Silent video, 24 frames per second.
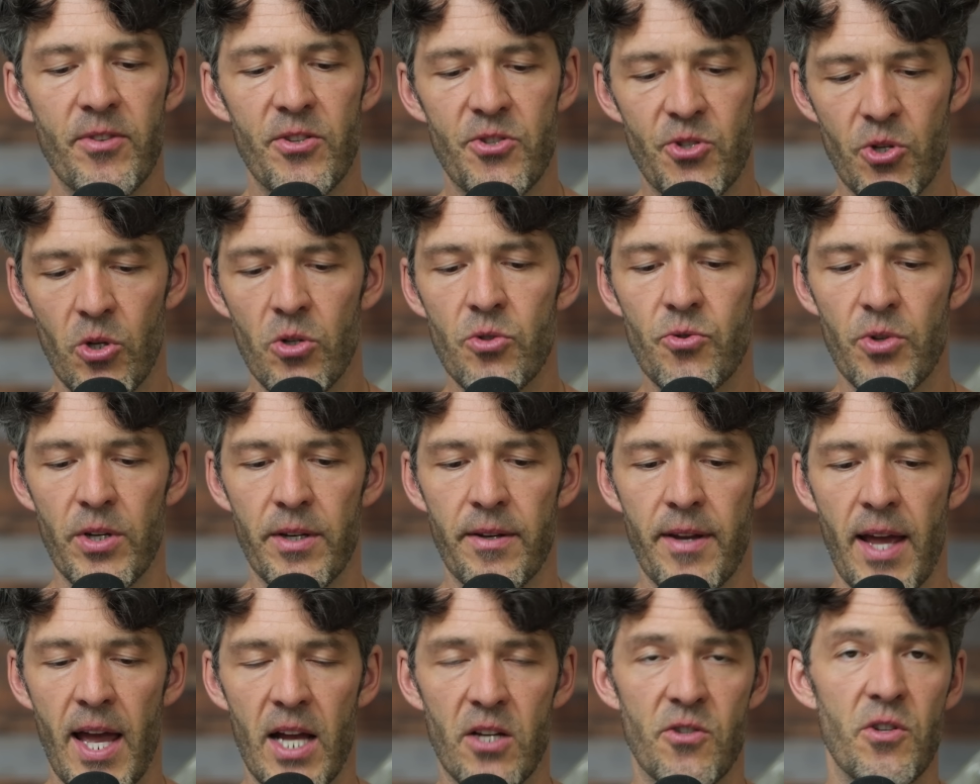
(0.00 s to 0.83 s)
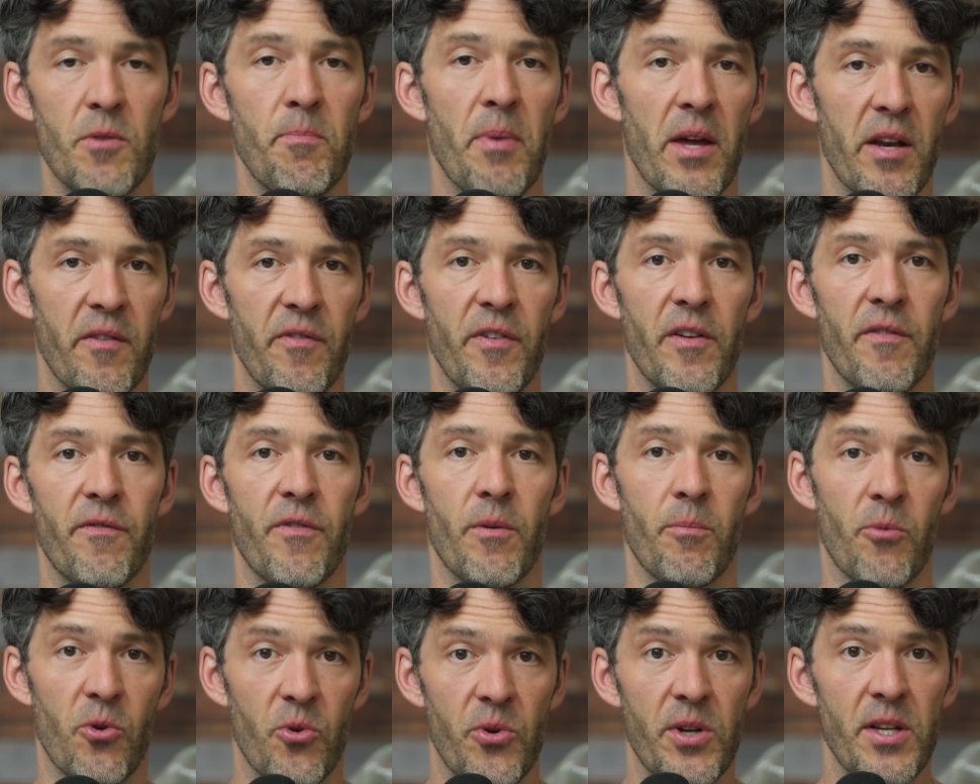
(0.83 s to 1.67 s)
Children actually benefit
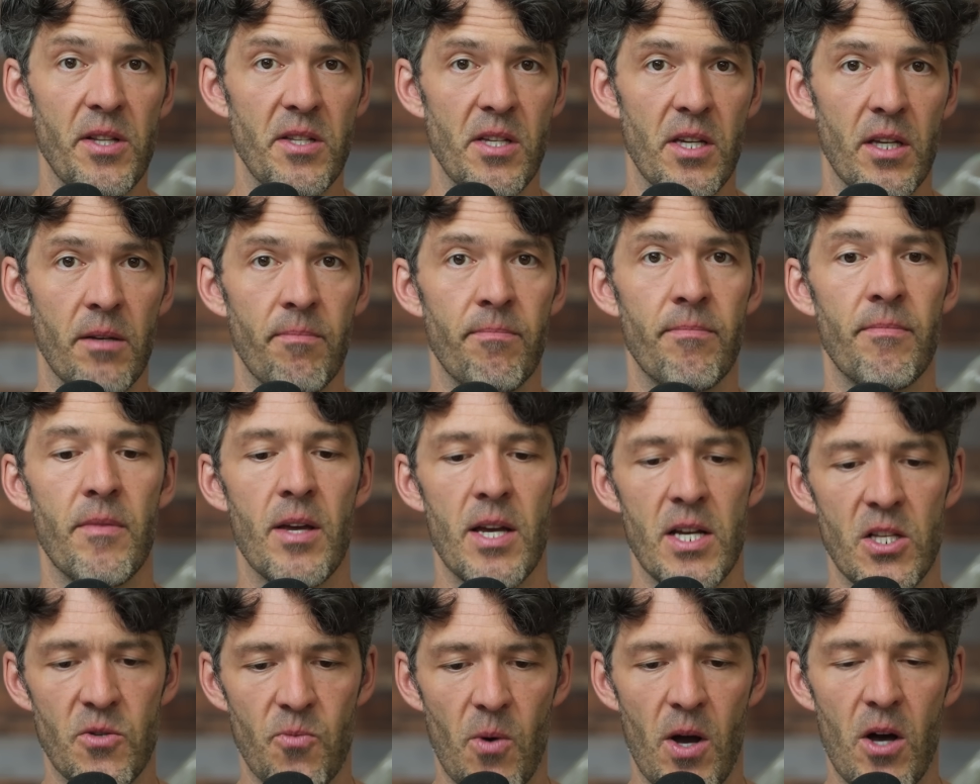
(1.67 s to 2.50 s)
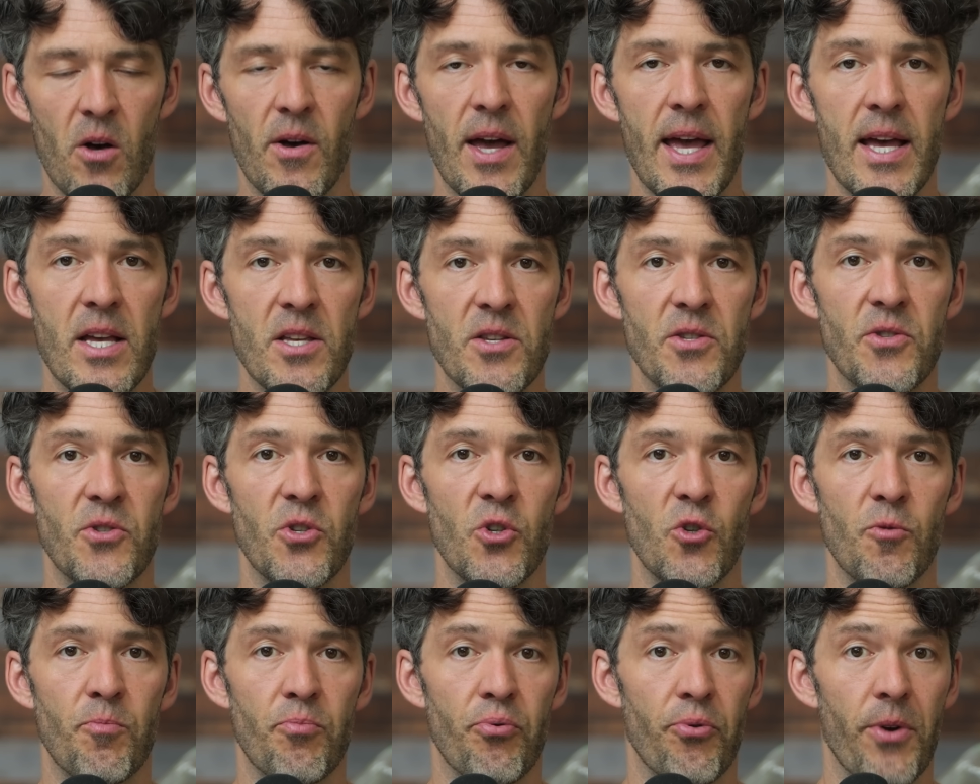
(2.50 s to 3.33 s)
from creatine, as well as
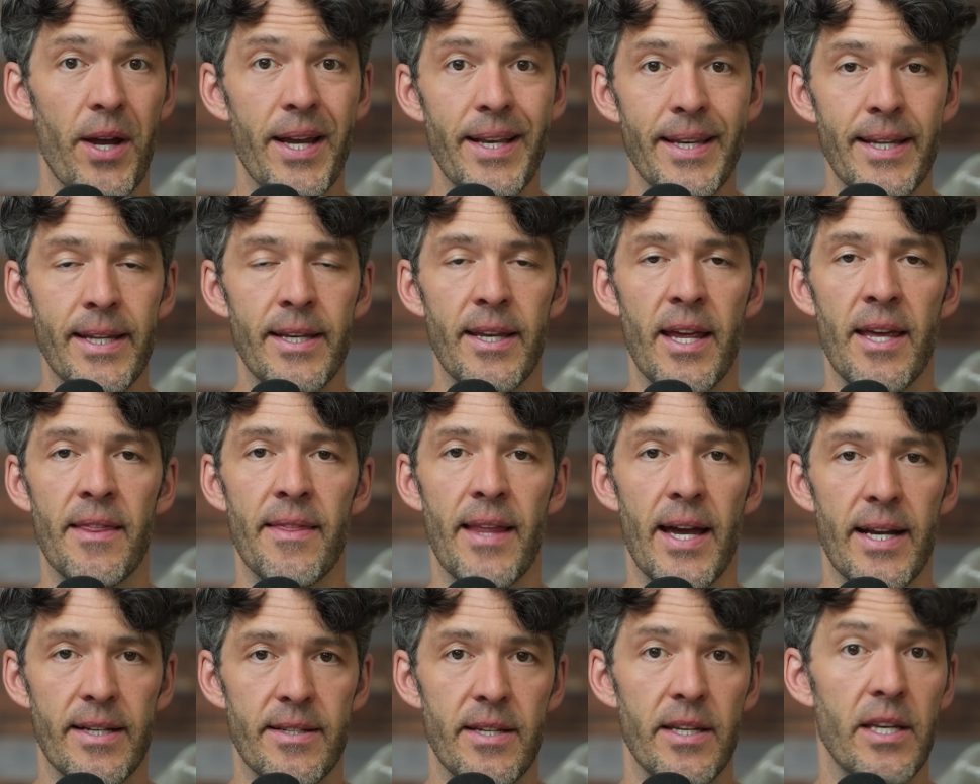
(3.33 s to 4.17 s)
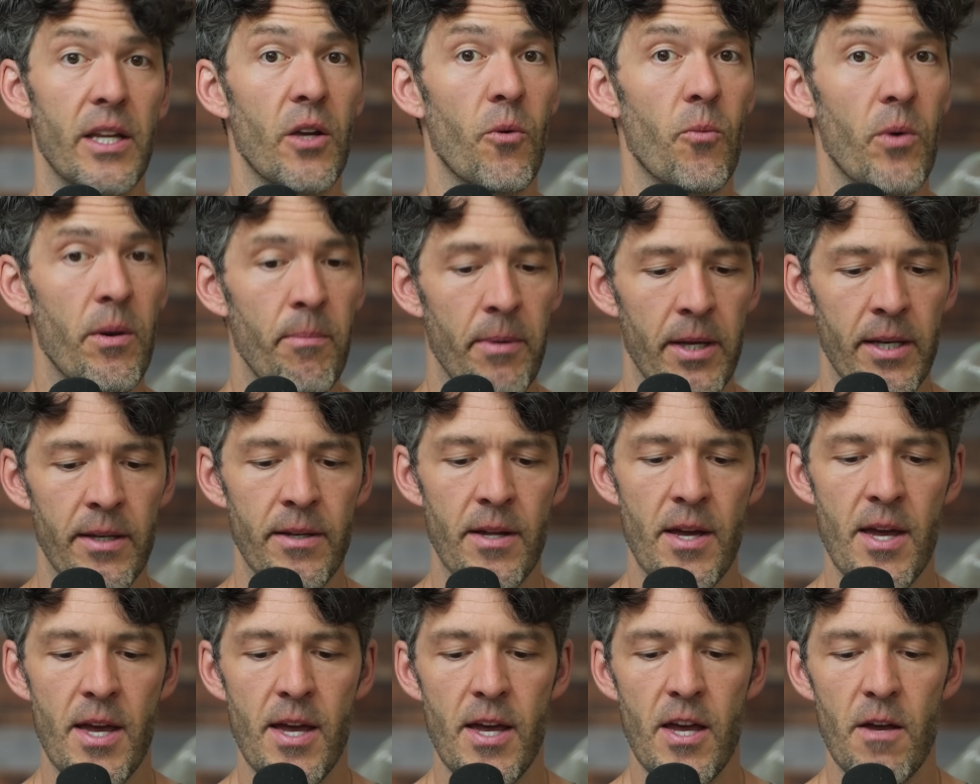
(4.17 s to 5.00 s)
do pregnant and lactating
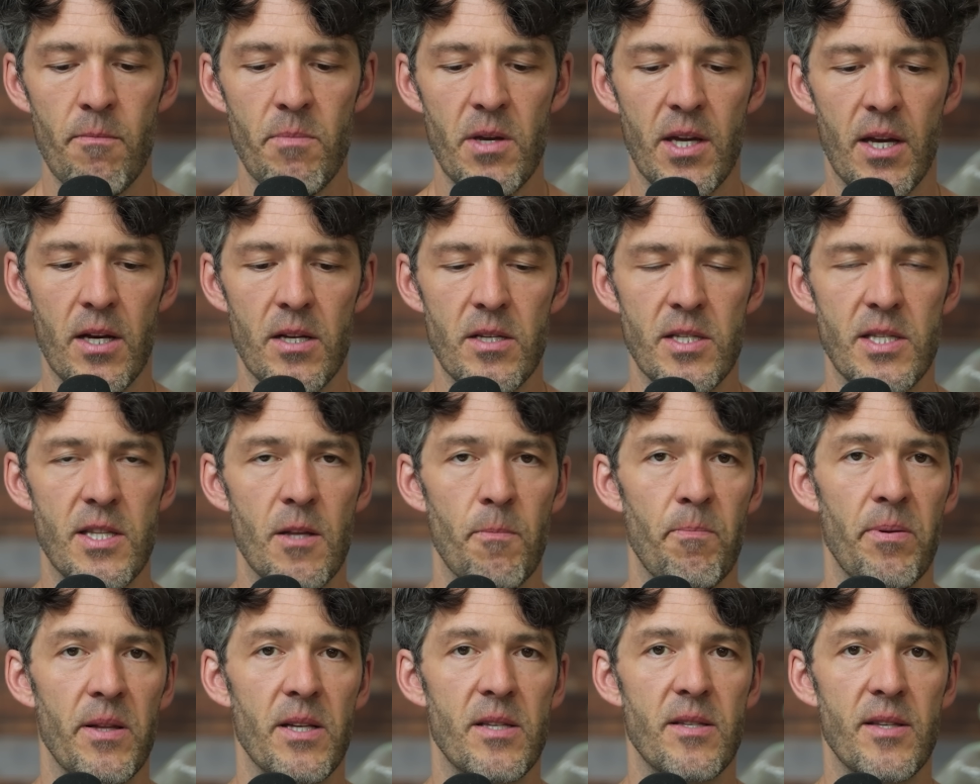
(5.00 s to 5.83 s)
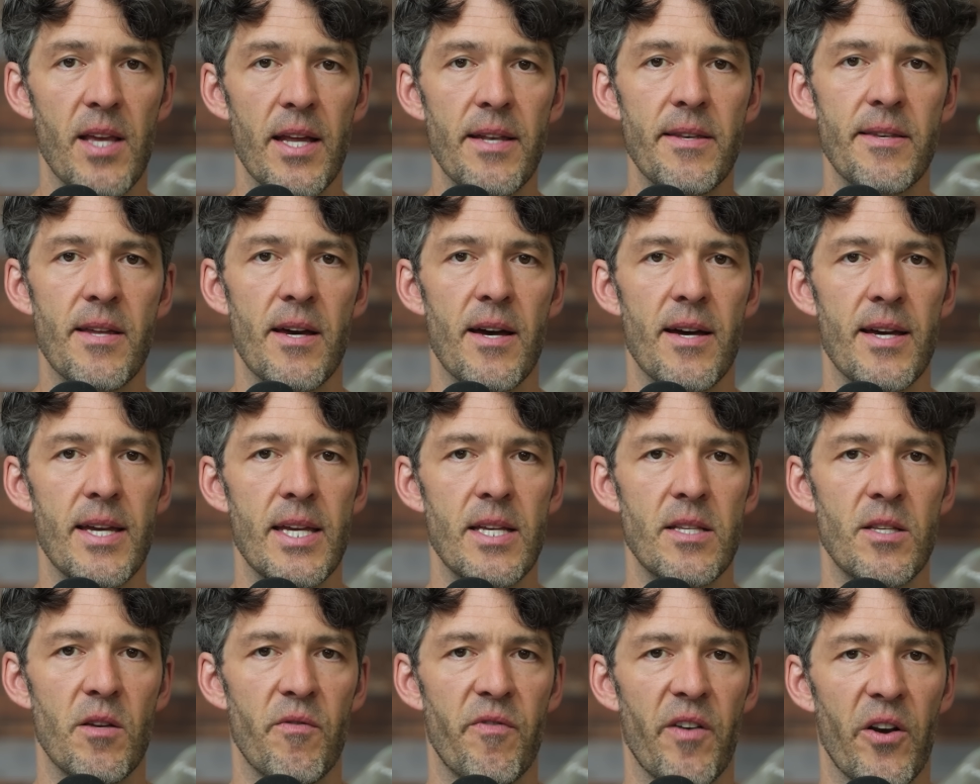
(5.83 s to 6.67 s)
women, because the placenta
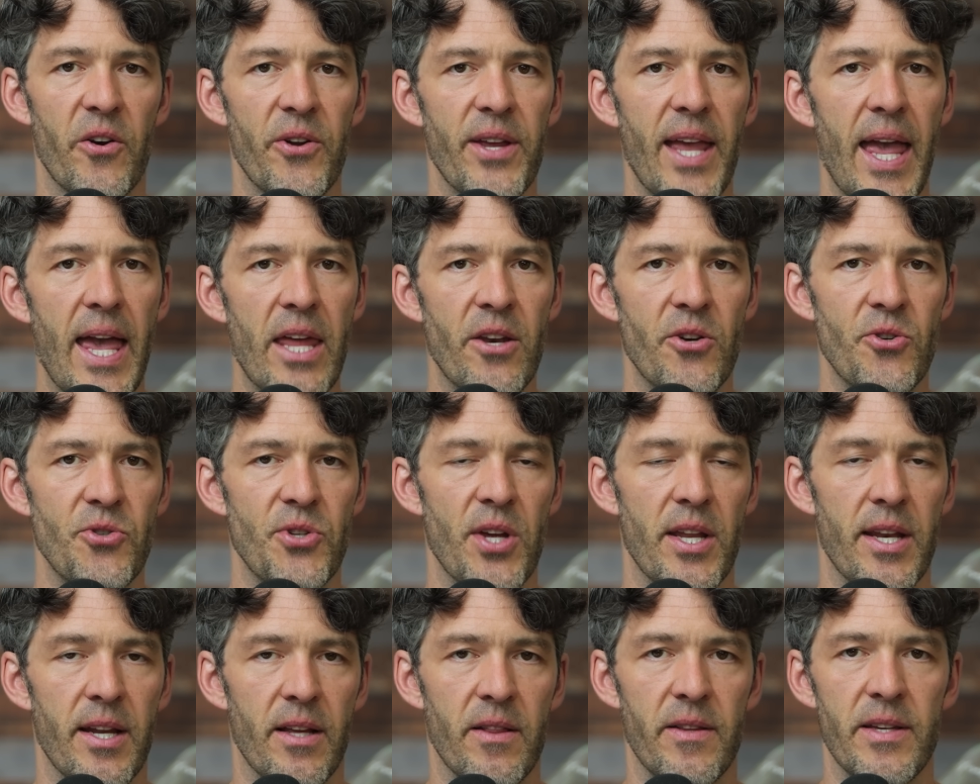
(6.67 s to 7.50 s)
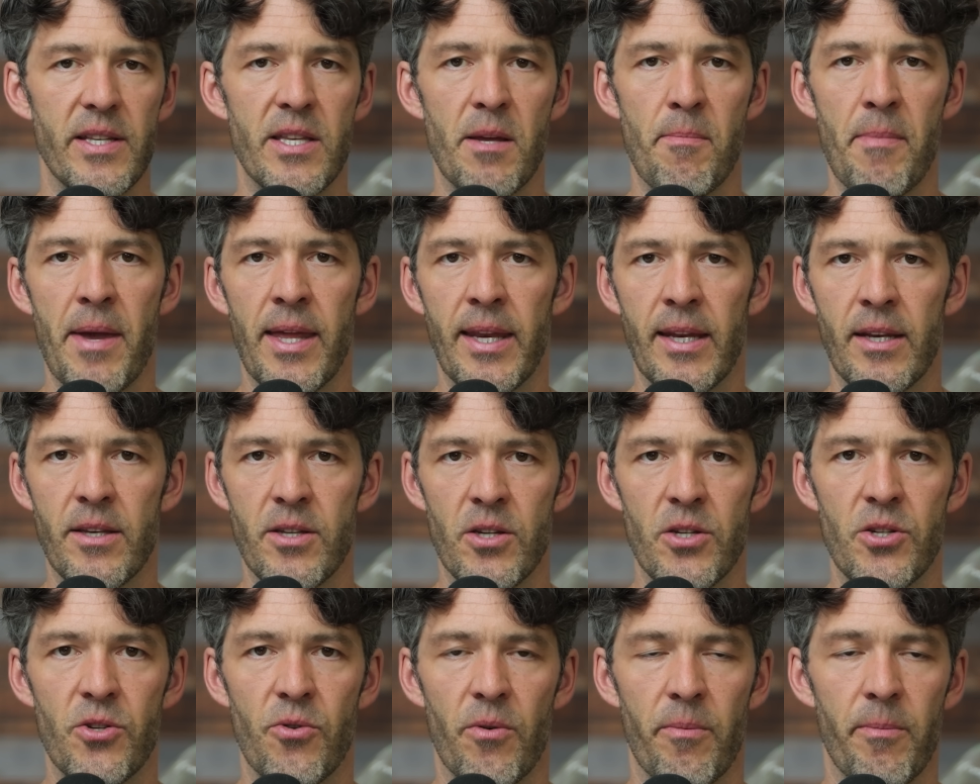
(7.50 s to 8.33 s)
is a very energetically demanding
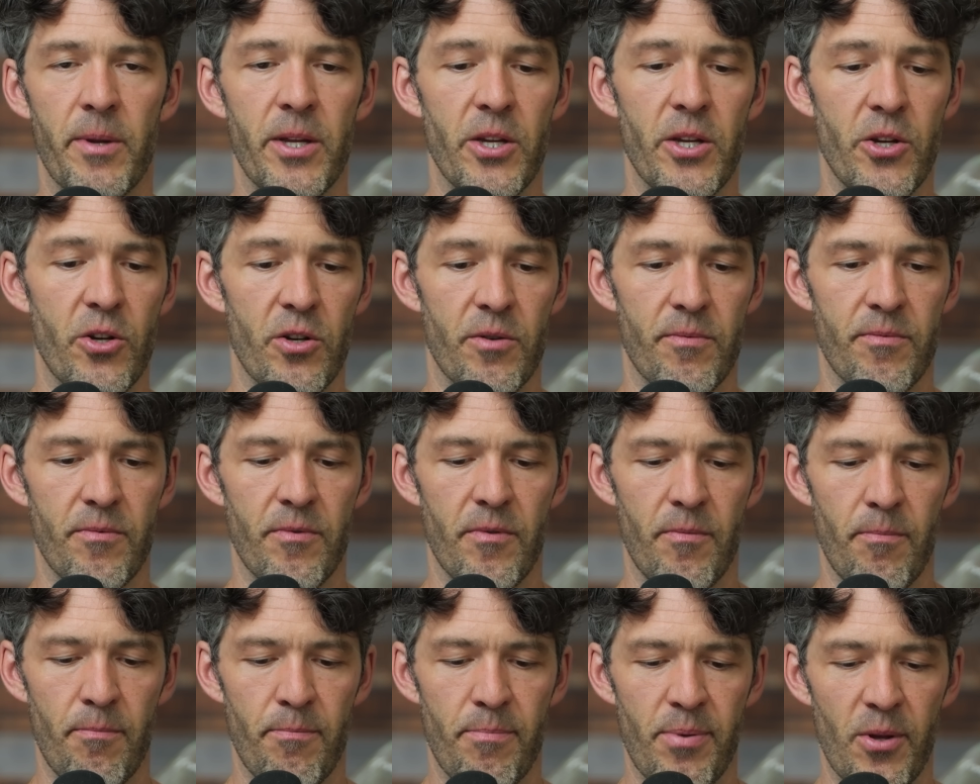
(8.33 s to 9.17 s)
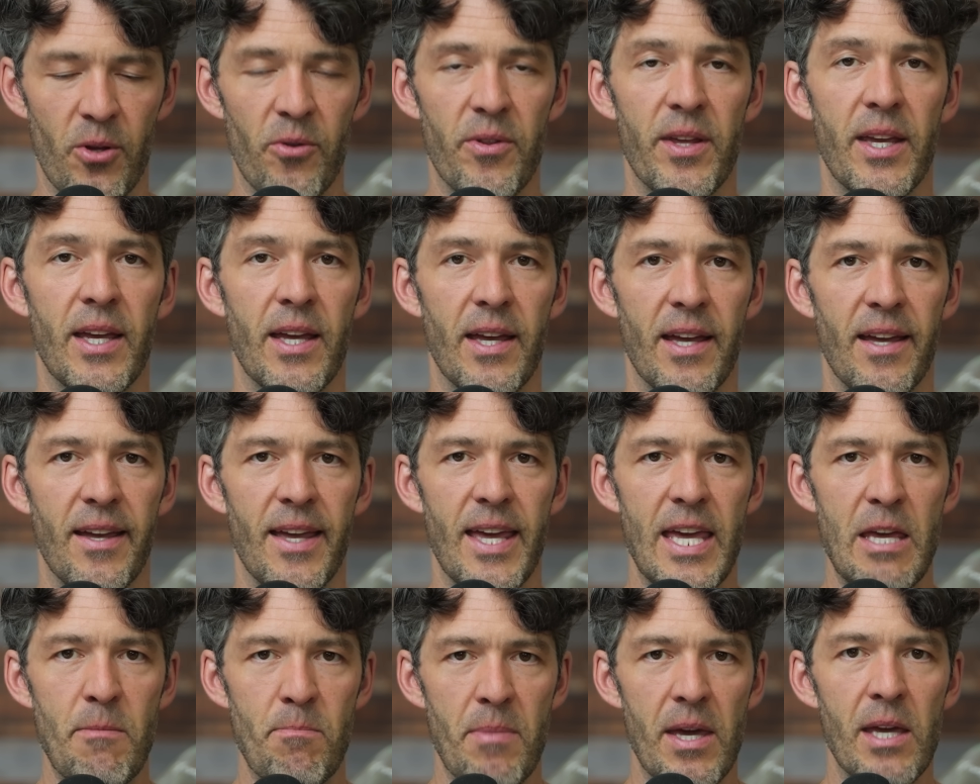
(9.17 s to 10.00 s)
tissue. I mean, you're building
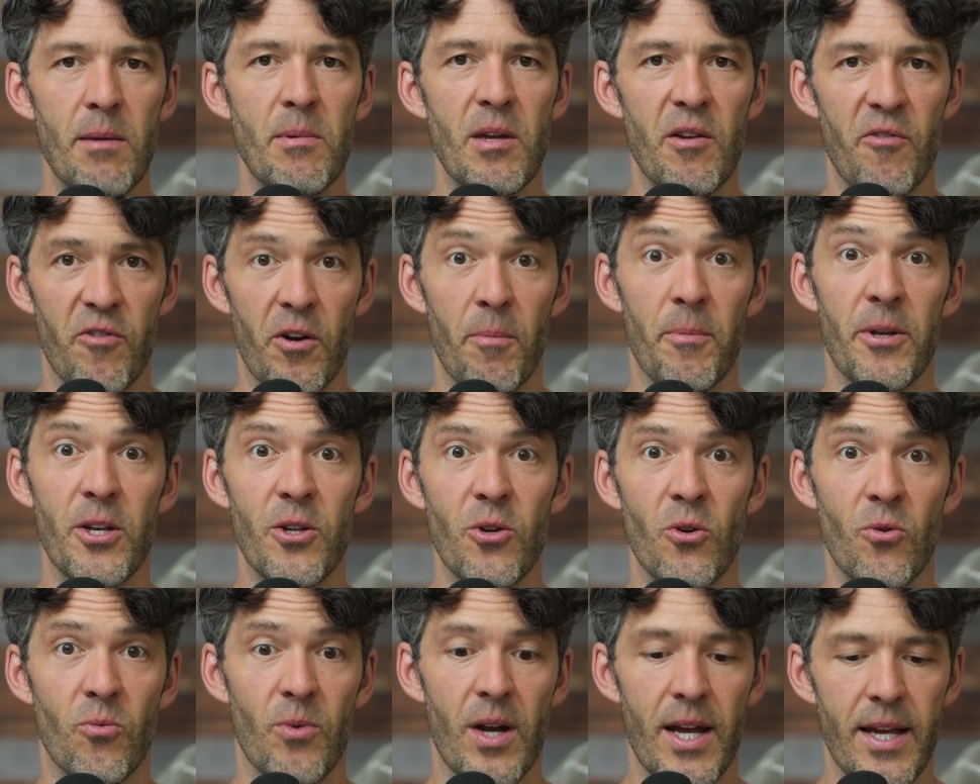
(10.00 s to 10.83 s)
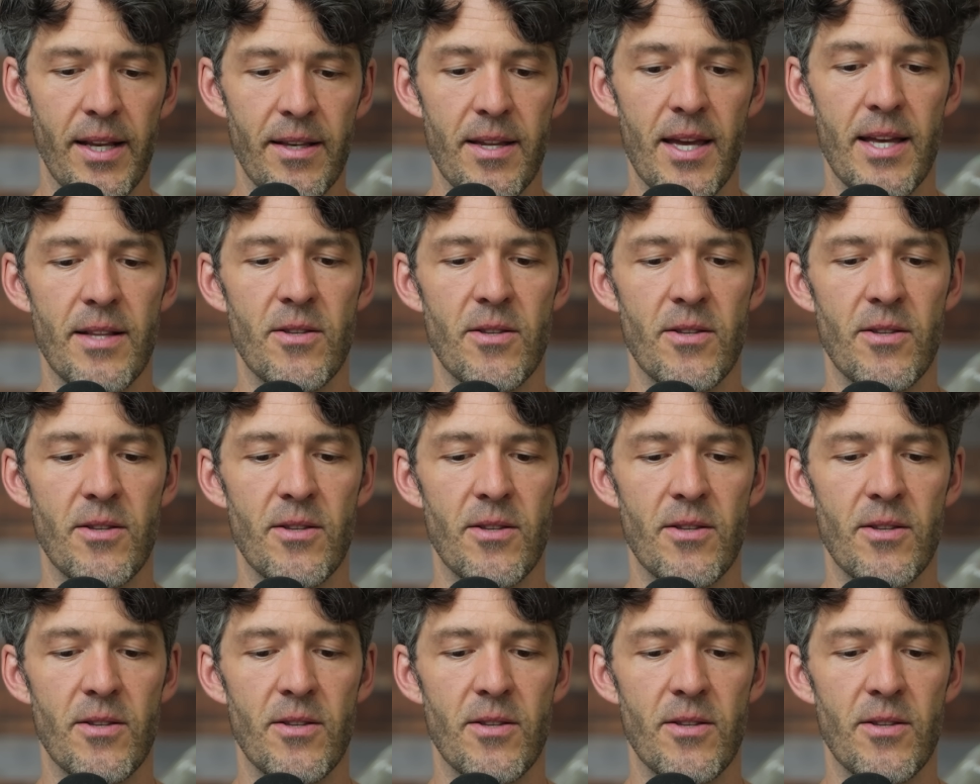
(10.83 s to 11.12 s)
a baby from anew, right?